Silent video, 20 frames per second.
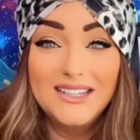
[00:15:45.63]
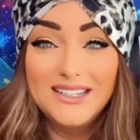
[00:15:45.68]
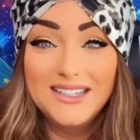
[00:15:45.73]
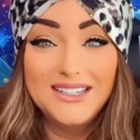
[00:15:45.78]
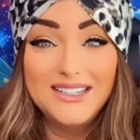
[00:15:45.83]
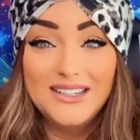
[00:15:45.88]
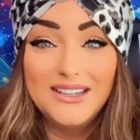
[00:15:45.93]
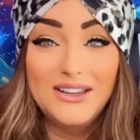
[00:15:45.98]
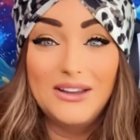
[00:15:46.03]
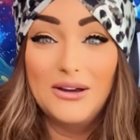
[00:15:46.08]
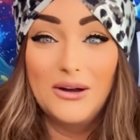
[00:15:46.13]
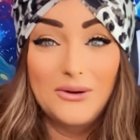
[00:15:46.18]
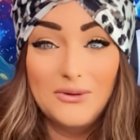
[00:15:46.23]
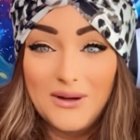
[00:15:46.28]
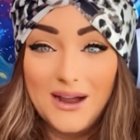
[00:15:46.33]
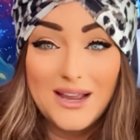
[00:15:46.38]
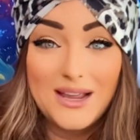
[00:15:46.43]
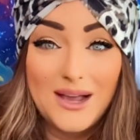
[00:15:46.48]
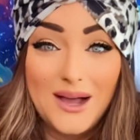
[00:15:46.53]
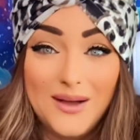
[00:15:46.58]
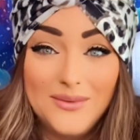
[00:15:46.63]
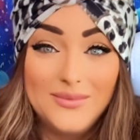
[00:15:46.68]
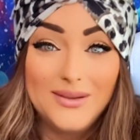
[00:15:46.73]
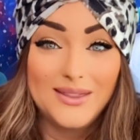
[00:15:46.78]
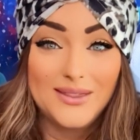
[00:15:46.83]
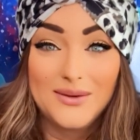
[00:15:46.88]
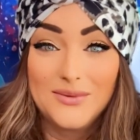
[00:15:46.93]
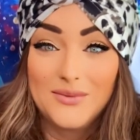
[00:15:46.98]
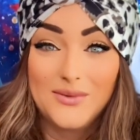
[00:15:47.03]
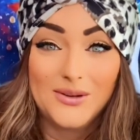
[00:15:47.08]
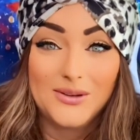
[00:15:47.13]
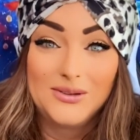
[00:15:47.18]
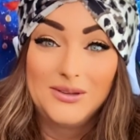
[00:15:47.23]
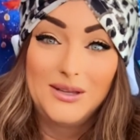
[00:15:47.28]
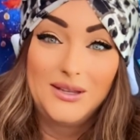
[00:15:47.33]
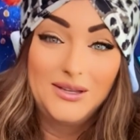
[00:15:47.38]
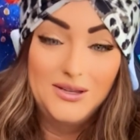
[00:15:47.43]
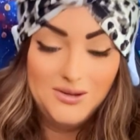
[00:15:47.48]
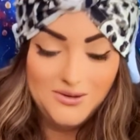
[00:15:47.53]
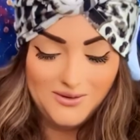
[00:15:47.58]
you don't wake up in the
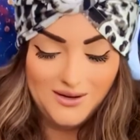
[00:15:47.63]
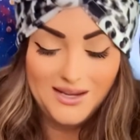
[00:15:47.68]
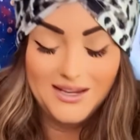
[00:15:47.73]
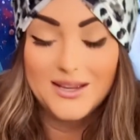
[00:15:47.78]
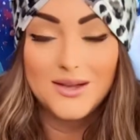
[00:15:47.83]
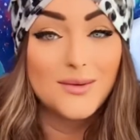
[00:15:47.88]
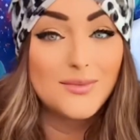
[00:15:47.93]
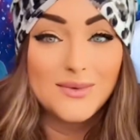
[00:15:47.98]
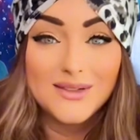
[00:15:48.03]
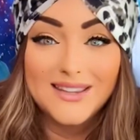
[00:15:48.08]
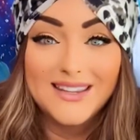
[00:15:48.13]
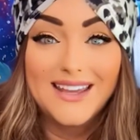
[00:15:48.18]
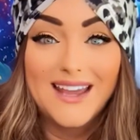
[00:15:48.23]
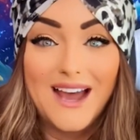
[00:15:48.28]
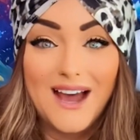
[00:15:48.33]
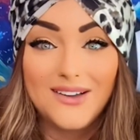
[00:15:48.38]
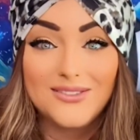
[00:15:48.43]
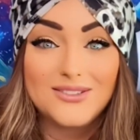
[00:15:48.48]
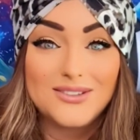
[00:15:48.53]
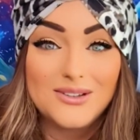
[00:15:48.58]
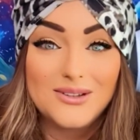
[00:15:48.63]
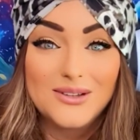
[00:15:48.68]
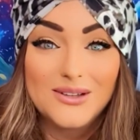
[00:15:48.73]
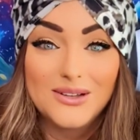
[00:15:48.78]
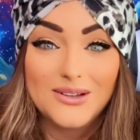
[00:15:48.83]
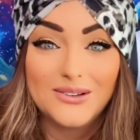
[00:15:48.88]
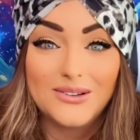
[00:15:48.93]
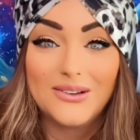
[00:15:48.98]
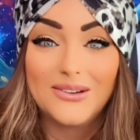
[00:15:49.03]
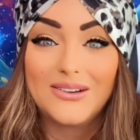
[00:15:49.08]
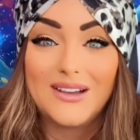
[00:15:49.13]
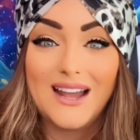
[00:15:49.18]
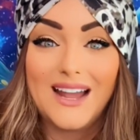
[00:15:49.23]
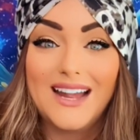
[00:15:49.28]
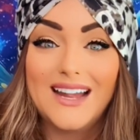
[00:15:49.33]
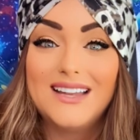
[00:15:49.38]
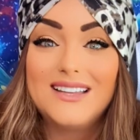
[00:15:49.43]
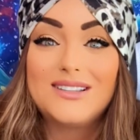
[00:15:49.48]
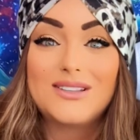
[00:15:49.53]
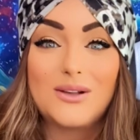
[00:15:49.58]
morning. You wake up in the afternoon,
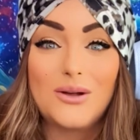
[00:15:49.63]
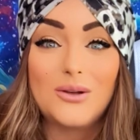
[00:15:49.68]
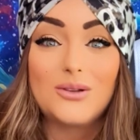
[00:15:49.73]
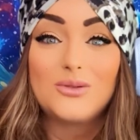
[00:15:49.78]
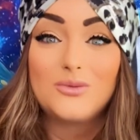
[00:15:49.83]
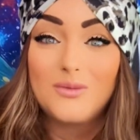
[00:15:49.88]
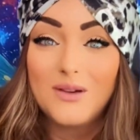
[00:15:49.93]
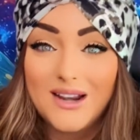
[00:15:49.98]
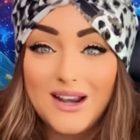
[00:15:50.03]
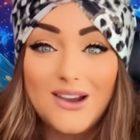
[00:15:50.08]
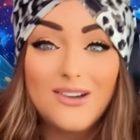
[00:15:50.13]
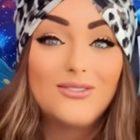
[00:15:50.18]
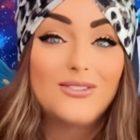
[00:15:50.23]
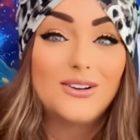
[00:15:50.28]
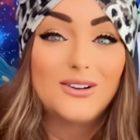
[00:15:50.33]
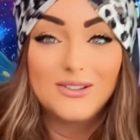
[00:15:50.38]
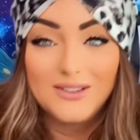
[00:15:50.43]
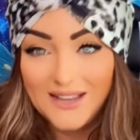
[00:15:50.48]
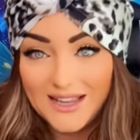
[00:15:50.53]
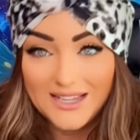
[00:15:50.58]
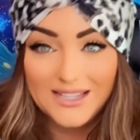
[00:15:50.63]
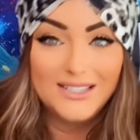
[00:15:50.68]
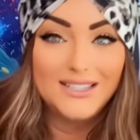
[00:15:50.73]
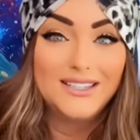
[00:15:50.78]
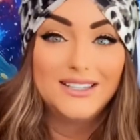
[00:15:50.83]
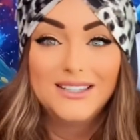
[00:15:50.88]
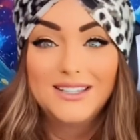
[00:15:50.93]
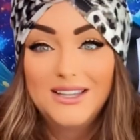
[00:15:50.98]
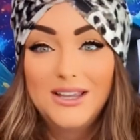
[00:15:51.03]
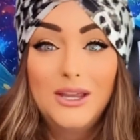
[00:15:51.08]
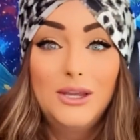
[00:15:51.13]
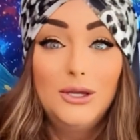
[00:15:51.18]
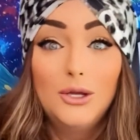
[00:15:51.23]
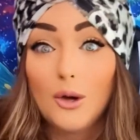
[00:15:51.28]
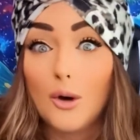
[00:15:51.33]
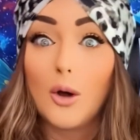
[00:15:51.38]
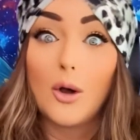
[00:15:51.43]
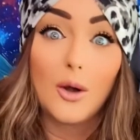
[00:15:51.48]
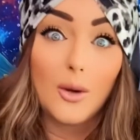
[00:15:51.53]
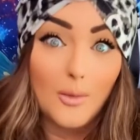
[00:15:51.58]
okay? So it's whenever, like,
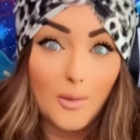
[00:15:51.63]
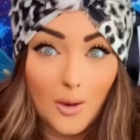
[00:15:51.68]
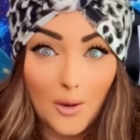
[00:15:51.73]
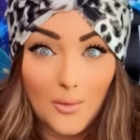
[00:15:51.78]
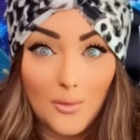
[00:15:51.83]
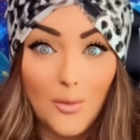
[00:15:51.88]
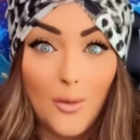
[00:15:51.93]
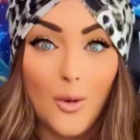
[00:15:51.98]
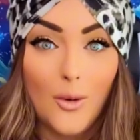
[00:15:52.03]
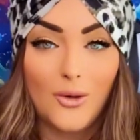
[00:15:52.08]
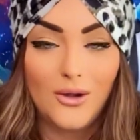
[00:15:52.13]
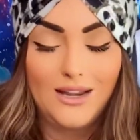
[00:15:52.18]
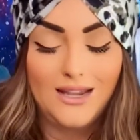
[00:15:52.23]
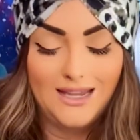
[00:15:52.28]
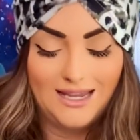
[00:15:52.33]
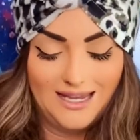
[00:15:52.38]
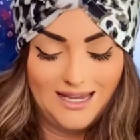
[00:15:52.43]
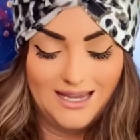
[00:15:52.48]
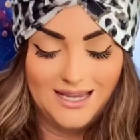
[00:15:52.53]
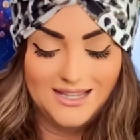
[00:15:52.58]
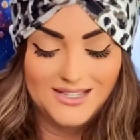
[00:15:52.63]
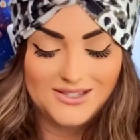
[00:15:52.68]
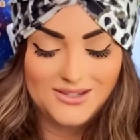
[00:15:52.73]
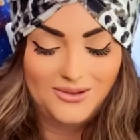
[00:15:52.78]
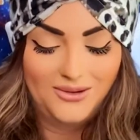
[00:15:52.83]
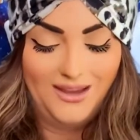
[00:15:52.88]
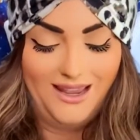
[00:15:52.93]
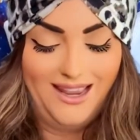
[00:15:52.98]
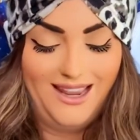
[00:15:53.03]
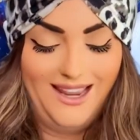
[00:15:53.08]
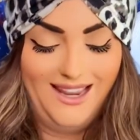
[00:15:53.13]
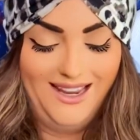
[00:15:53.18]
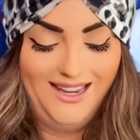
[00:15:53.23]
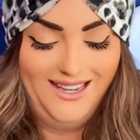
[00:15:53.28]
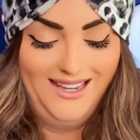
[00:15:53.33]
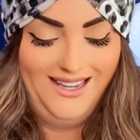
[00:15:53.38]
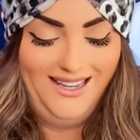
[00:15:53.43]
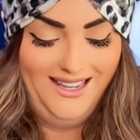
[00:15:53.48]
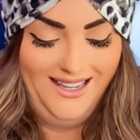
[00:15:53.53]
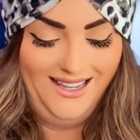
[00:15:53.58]
your morning is, okay?
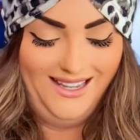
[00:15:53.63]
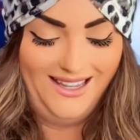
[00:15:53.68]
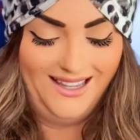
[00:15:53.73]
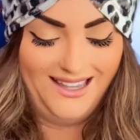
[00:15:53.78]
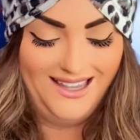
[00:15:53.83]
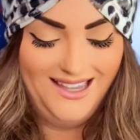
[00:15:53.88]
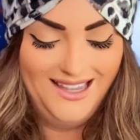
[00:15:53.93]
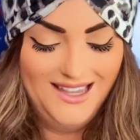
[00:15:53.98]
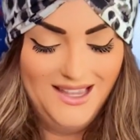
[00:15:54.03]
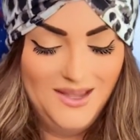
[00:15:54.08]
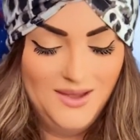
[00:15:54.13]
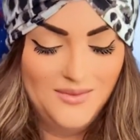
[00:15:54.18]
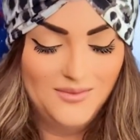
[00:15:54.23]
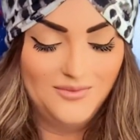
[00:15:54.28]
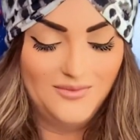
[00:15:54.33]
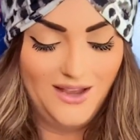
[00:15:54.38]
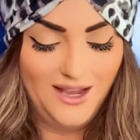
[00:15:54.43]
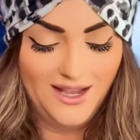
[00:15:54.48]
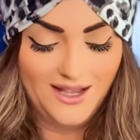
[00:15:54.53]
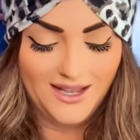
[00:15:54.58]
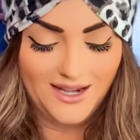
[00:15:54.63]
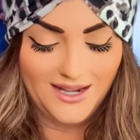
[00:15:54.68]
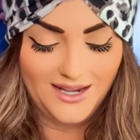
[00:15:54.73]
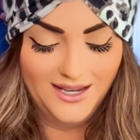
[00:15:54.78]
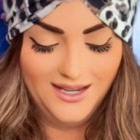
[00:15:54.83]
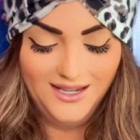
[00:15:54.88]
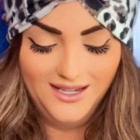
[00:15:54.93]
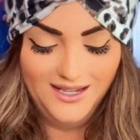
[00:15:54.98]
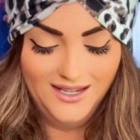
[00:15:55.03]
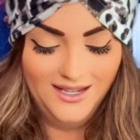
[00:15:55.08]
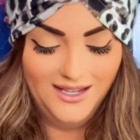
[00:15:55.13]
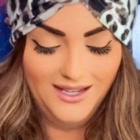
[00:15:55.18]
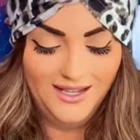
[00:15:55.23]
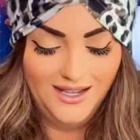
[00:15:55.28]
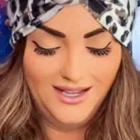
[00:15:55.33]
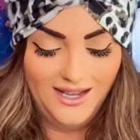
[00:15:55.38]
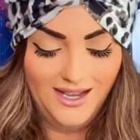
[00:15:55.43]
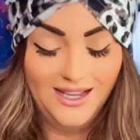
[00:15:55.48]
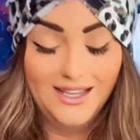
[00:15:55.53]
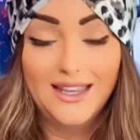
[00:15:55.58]
Man,
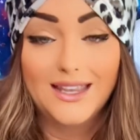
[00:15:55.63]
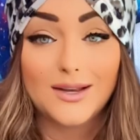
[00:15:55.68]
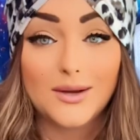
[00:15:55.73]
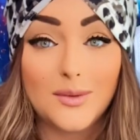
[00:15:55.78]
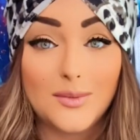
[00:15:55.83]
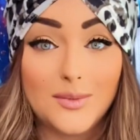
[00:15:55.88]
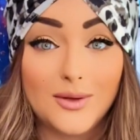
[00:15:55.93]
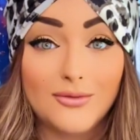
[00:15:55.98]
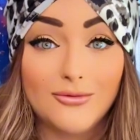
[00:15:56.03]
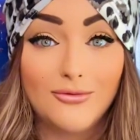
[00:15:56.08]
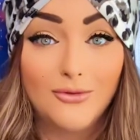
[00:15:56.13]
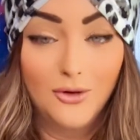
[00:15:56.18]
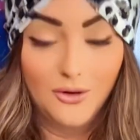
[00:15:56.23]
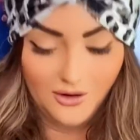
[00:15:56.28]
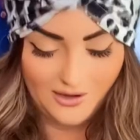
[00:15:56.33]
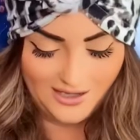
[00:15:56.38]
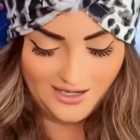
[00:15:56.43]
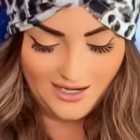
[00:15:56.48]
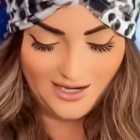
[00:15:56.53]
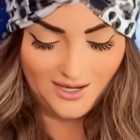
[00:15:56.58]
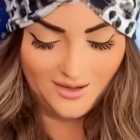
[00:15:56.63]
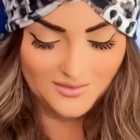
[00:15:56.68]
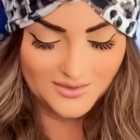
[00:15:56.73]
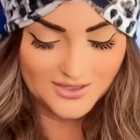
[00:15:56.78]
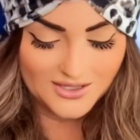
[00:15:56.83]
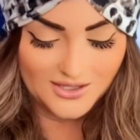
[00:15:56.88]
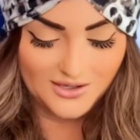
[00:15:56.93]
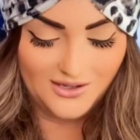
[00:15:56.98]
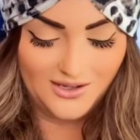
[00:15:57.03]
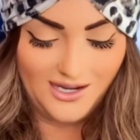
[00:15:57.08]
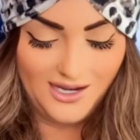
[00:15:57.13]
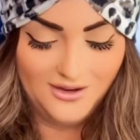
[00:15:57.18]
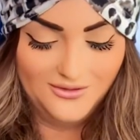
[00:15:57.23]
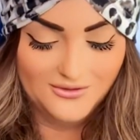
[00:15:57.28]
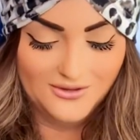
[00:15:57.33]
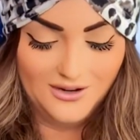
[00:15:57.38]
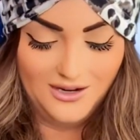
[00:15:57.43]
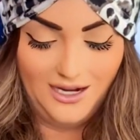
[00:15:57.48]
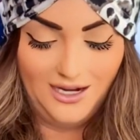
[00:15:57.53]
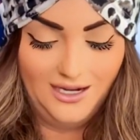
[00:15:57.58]
I get up at 4 a.m., so
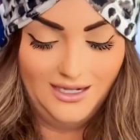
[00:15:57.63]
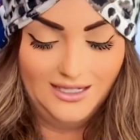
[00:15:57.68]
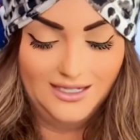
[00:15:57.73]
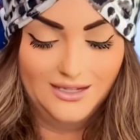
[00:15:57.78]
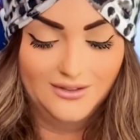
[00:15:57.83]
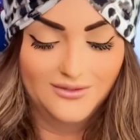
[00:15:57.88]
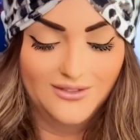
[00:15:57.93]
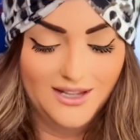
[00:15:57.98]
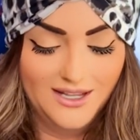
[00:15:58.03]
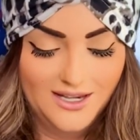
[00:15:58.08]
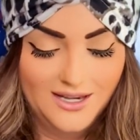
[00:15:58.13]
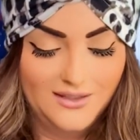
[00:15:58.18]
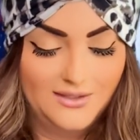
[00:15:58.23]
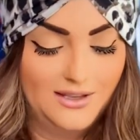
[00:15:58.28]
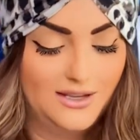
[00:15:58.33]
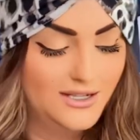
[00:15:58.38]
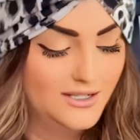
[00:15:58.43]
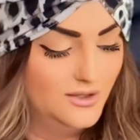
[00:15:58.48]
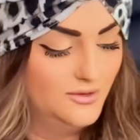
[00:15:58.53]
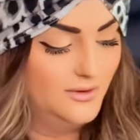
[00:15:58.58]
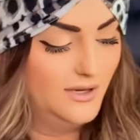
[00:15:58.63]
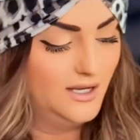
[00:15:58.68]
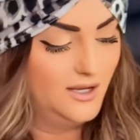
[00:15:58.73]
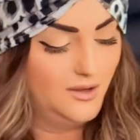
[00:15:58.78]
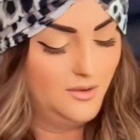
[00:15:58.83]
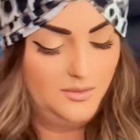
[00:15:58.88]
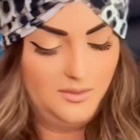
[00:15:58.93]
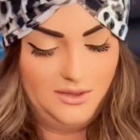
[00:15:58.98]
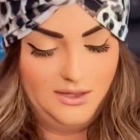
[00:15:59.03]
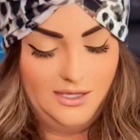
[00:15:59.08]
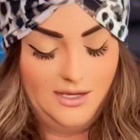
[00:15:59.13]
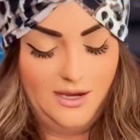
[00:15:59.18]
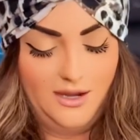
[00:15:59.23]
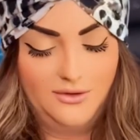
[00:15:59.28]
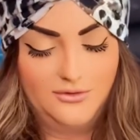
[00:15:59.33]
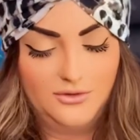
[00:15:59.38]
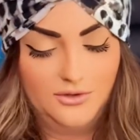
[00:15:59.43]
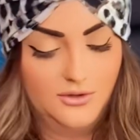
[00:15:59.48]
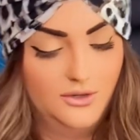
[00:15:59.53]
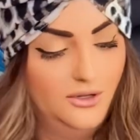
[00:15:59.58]
I'd give anything to wake up in the
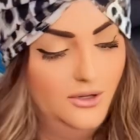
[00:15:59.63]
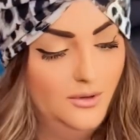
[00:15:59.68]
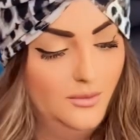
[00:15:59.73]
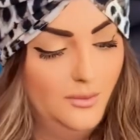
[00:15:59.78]
afternoon,